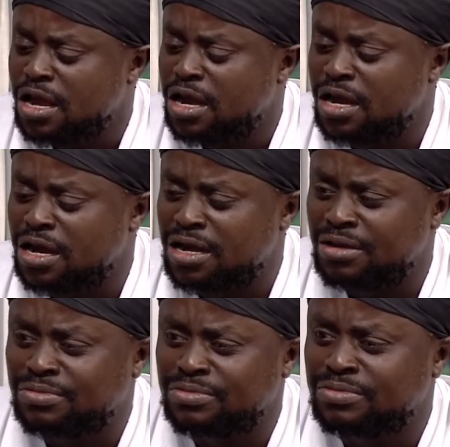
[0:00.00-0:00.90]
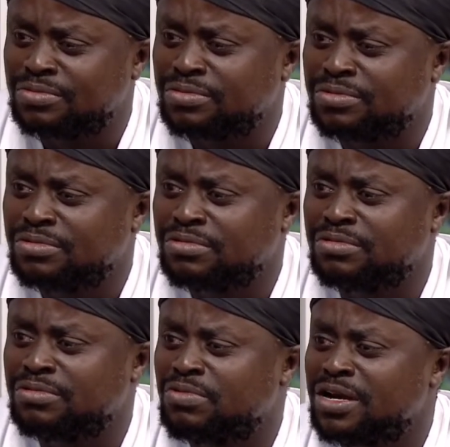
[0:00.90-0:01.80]
When
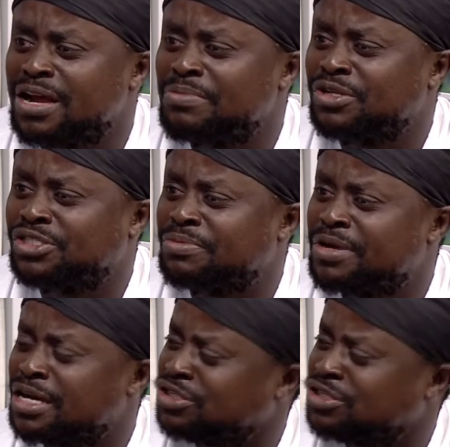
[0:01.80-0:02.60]
I'm in Jamaica,